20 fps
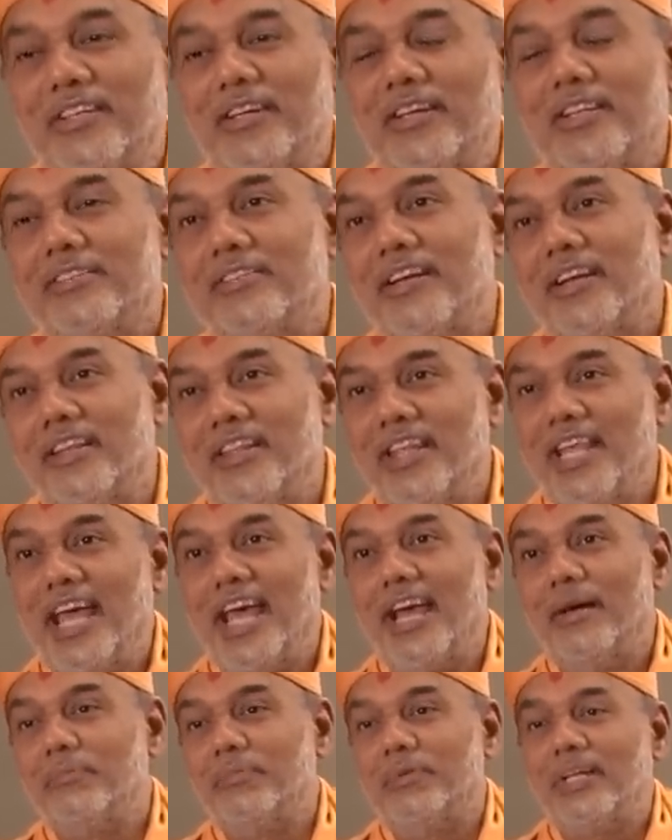They designed the
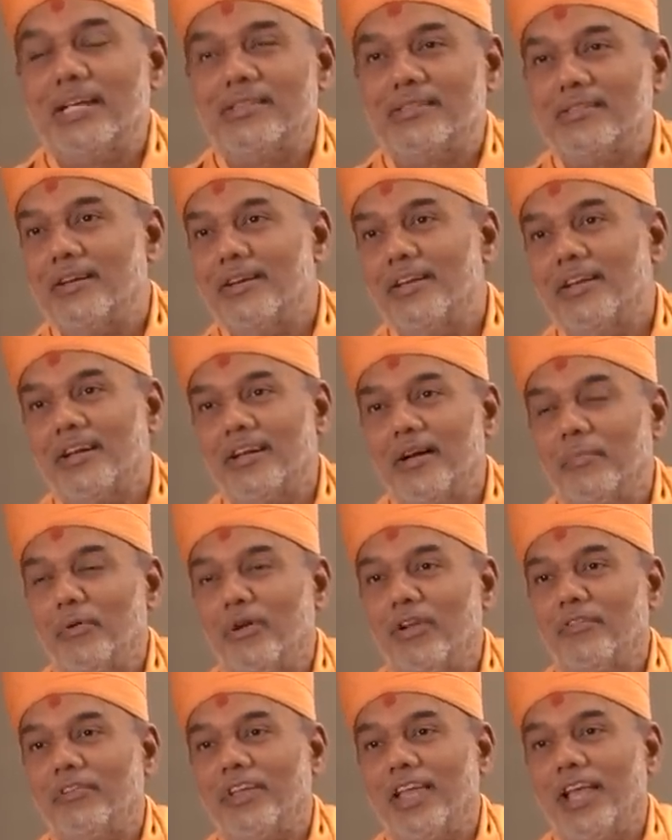app, tested in a
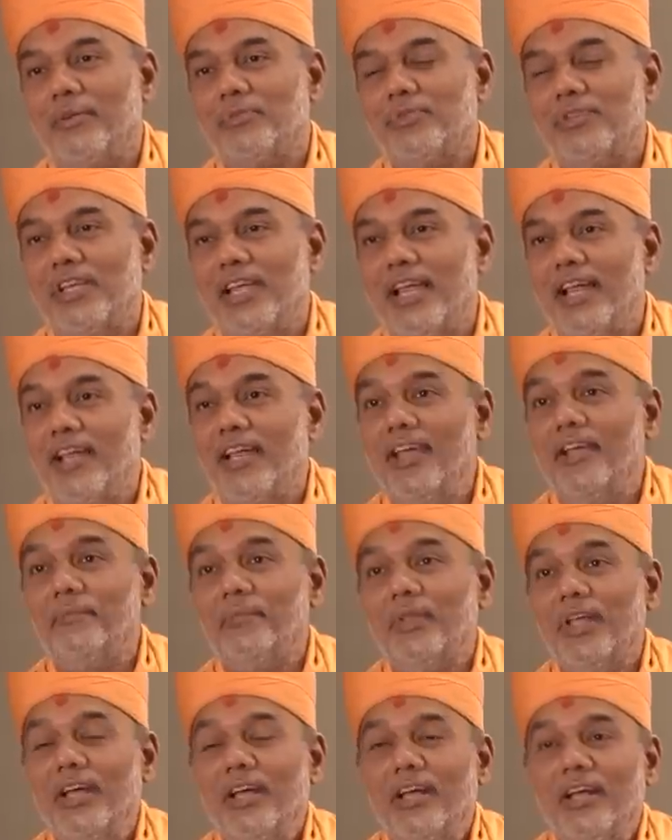couple of cabs in LA.